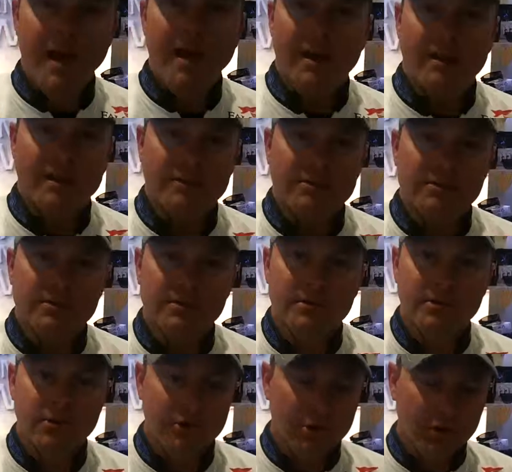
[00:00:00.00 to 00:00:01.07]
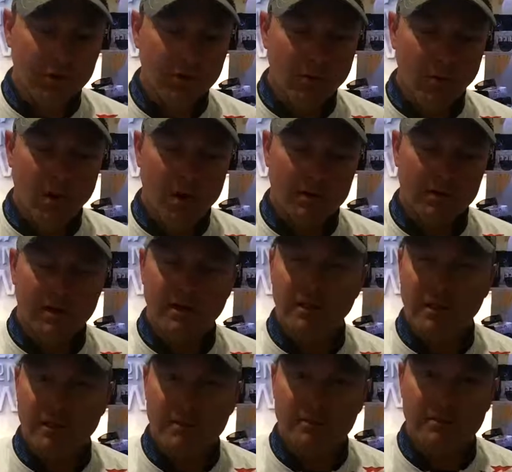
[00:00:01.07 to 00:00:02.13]
package. Good quality
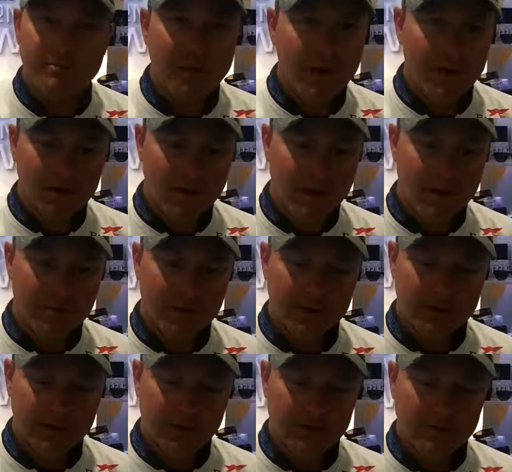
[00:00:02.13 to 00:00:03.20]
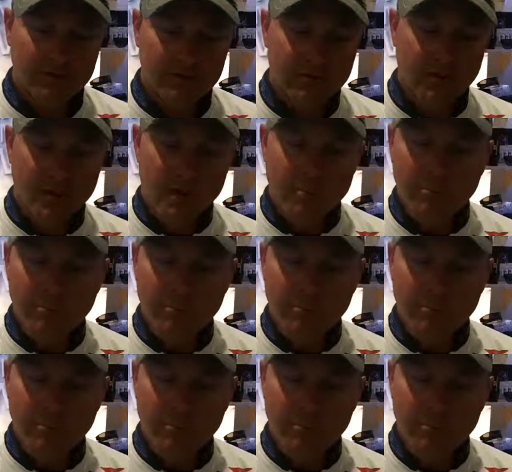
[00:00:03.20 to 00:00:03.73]
lenses, polycarbonate lenses,